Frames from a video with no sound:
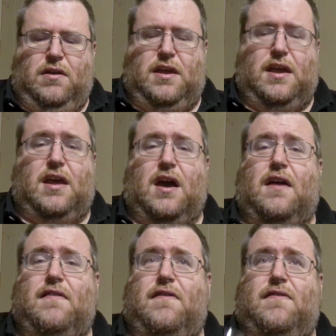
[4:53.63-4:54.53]
ye
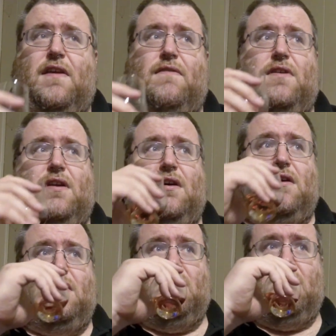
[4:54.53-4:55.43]
gods, this gives it
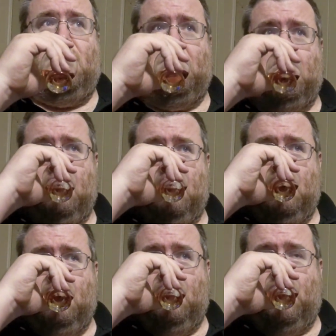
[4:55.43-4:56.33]
a
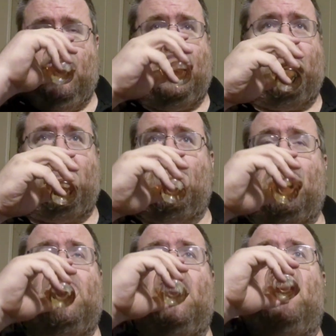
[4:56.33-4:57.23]
boy, gives it a
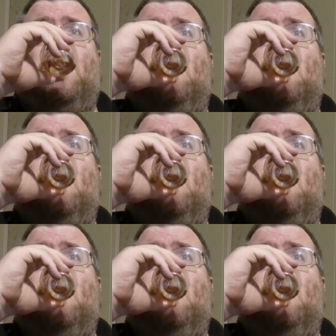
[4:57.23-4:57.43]
run for its